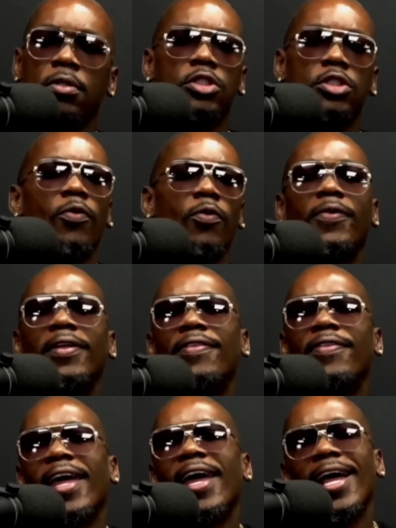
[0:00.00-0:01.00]
So for
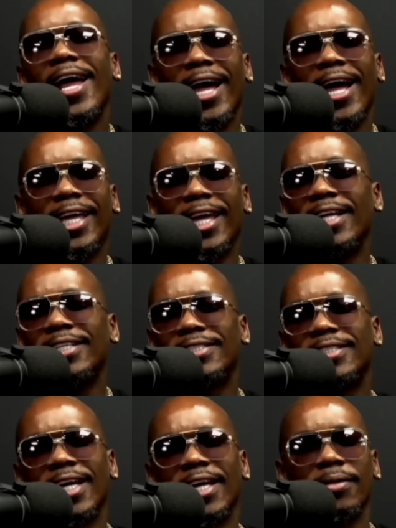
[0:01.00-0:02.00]
that, I can't
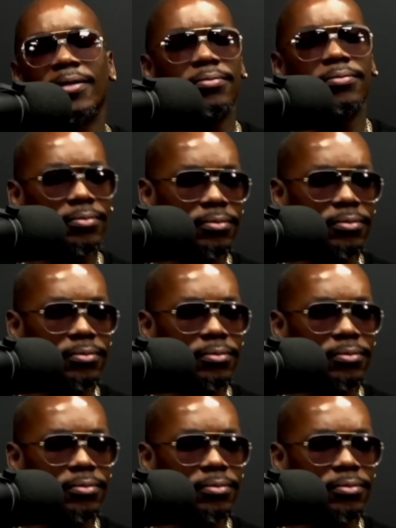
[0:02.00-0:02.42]
say